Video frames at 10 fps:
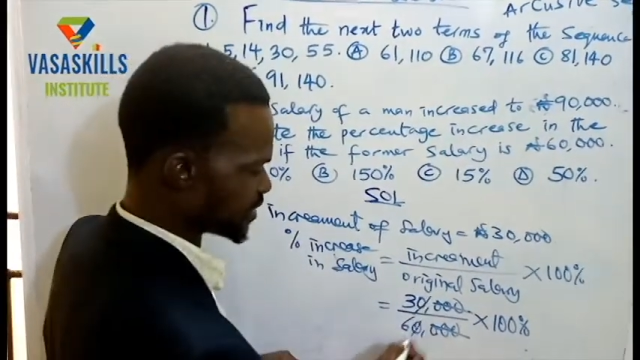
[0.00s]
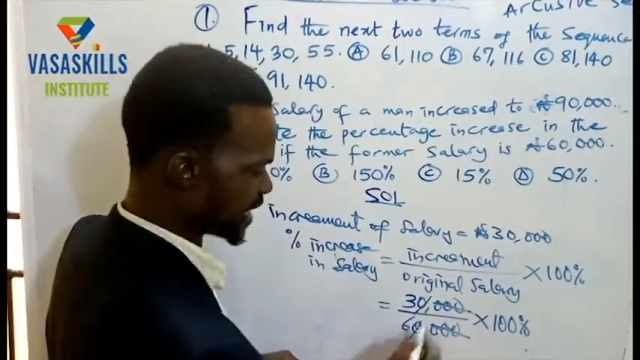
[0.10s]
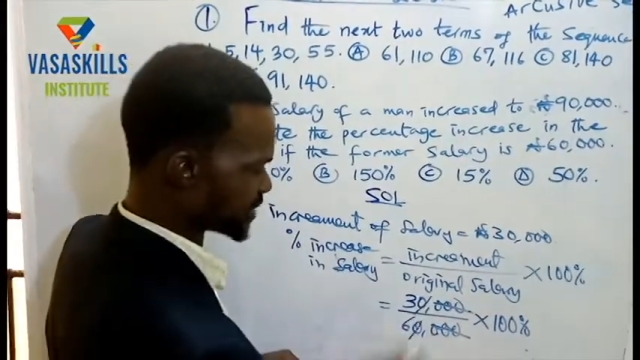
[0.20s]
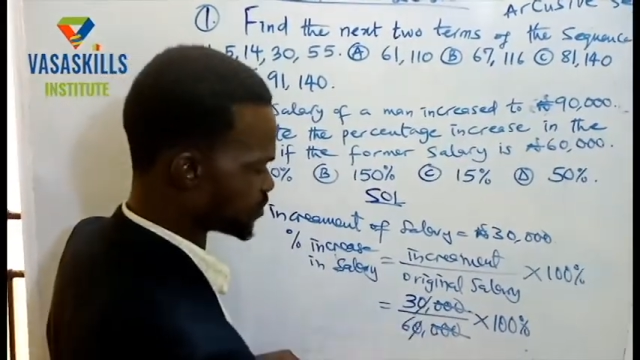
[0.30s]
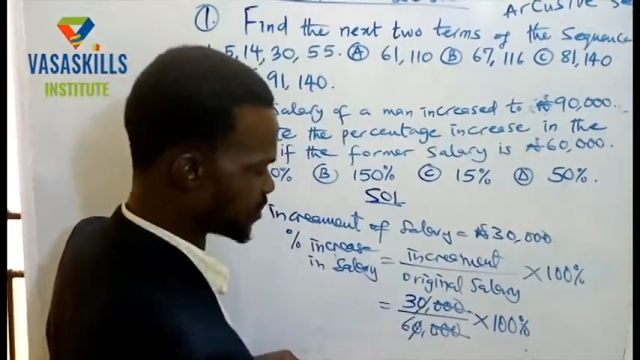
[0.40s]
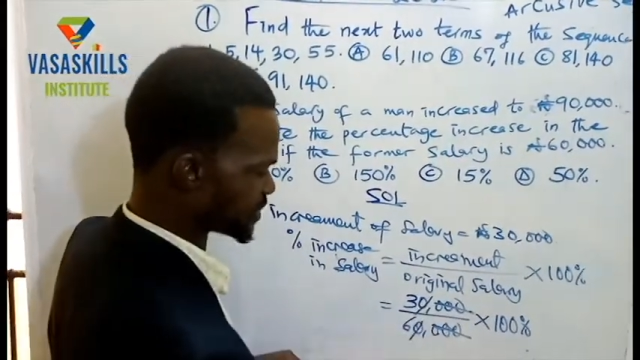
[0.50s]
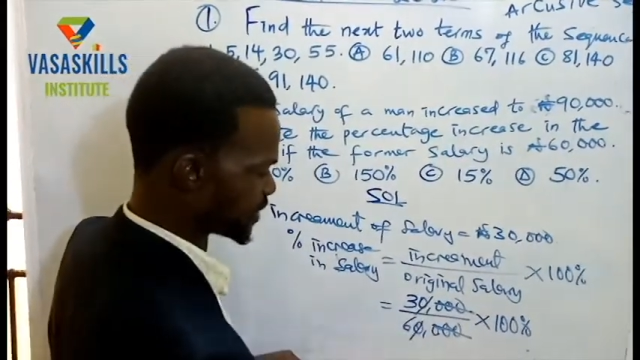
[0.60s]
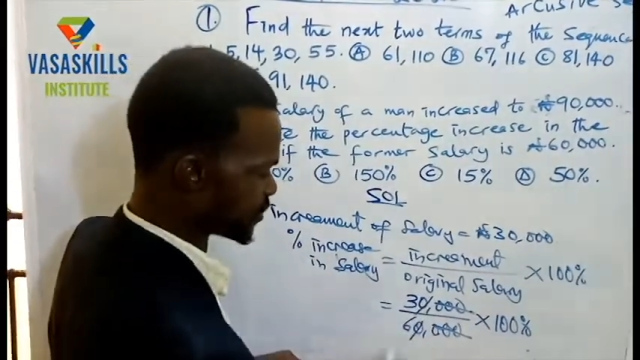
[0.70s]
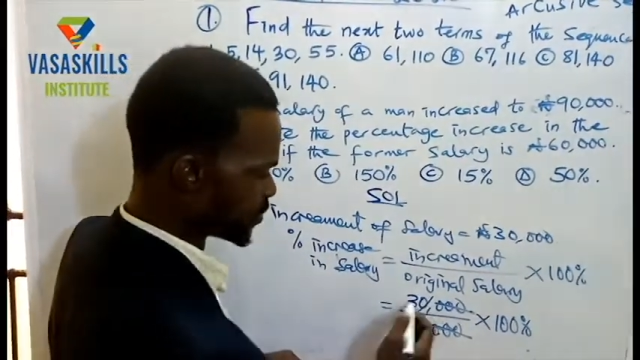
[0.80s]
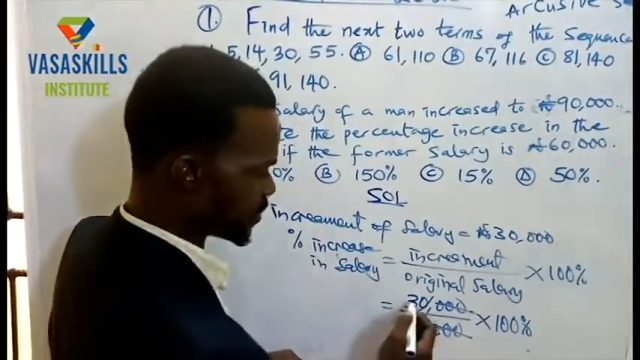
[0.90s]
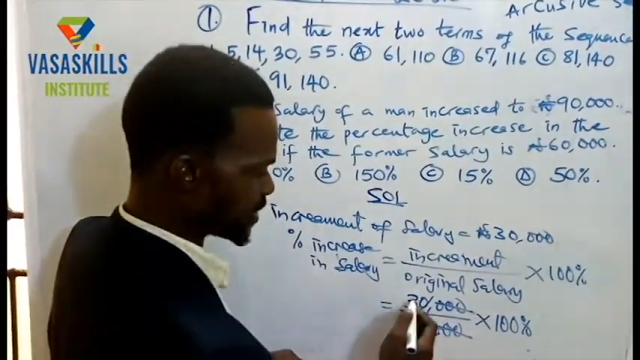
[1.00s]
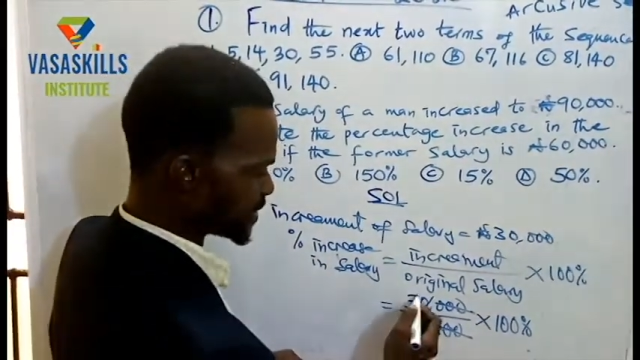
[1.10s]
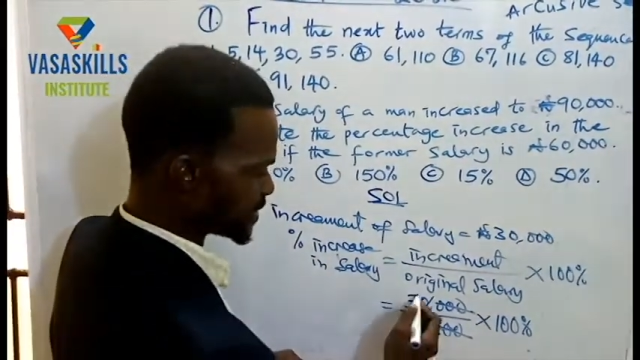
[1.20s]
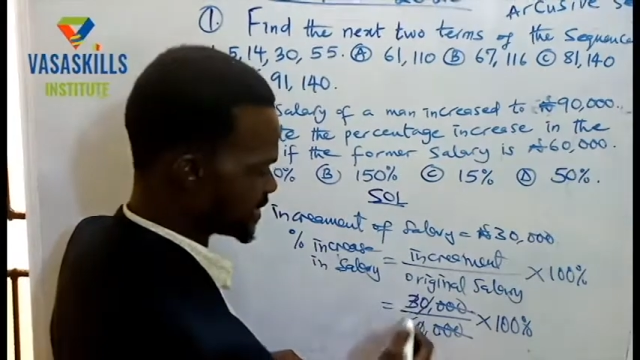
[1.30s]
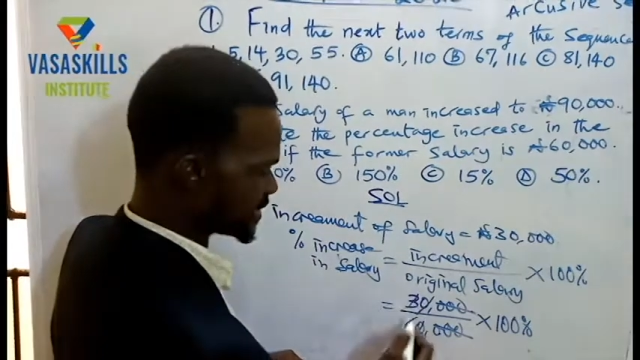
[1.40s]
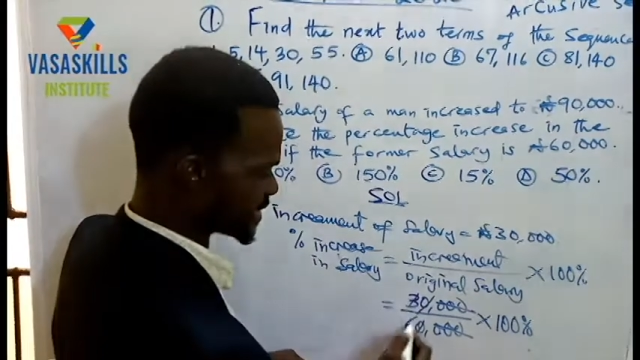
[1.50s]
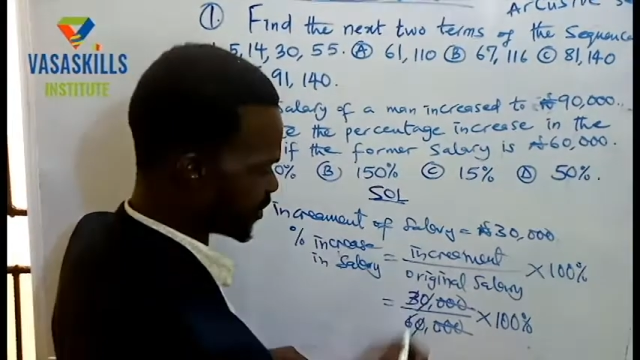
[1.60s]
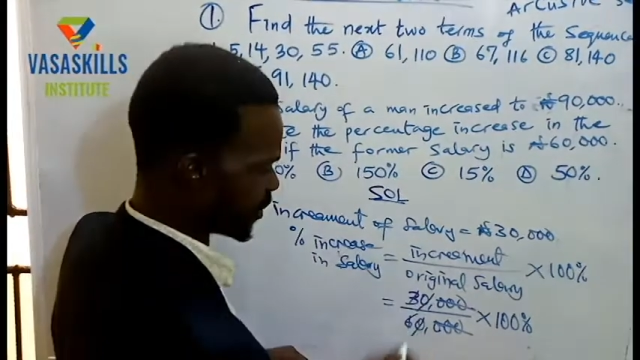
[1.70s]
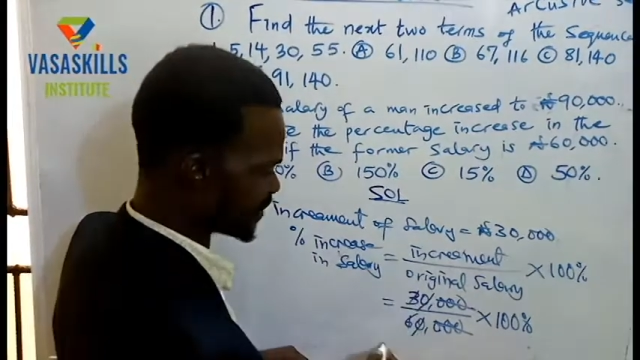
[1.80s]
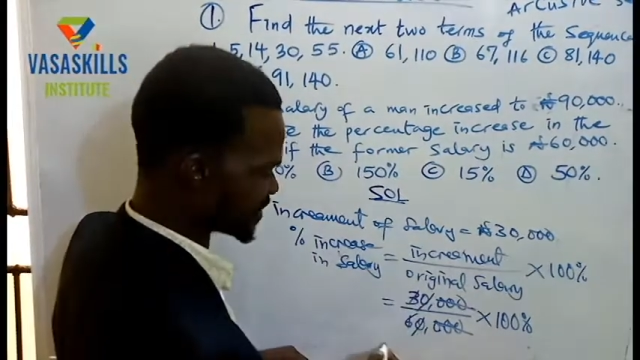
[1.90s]
cancel 10. This is
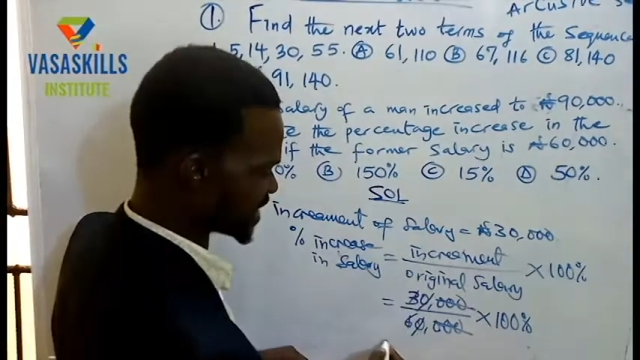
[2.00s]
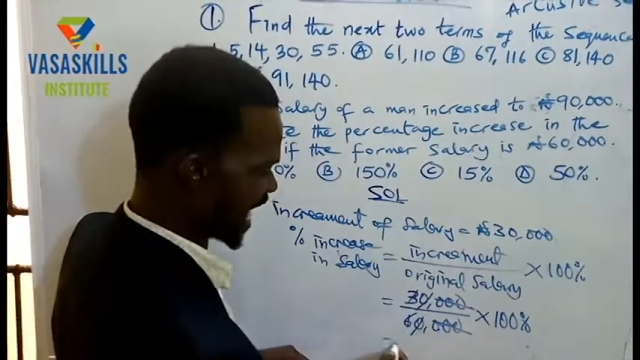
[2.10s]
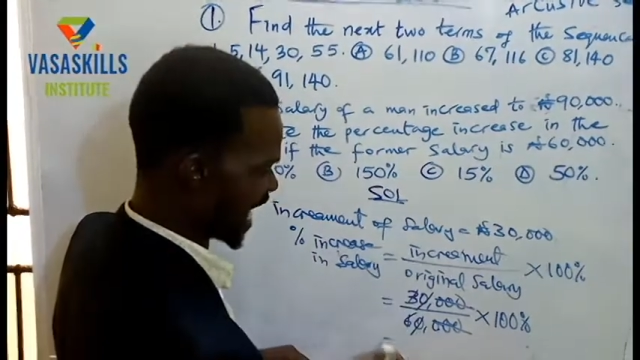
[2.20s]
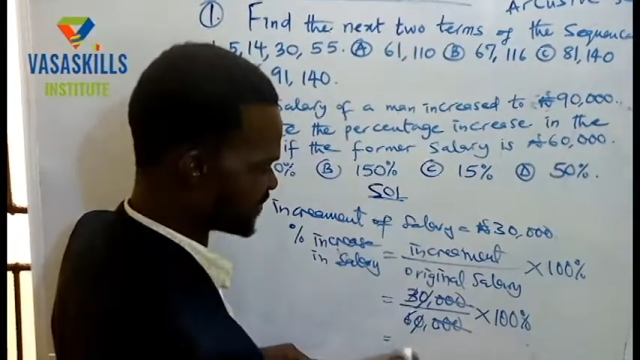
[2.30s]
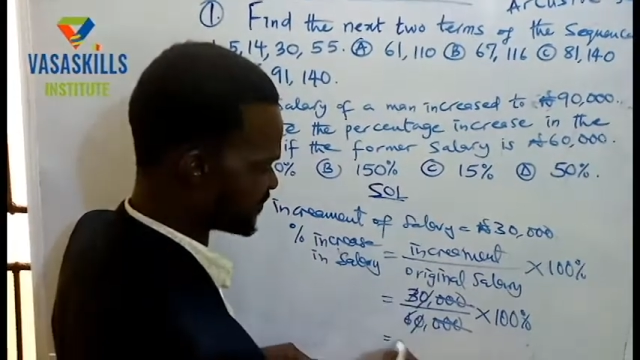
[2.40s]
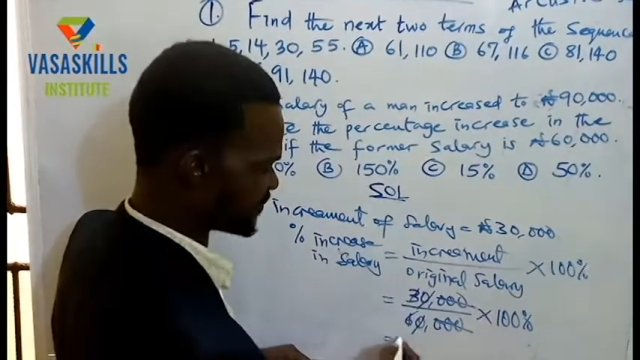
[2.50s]
obviously half.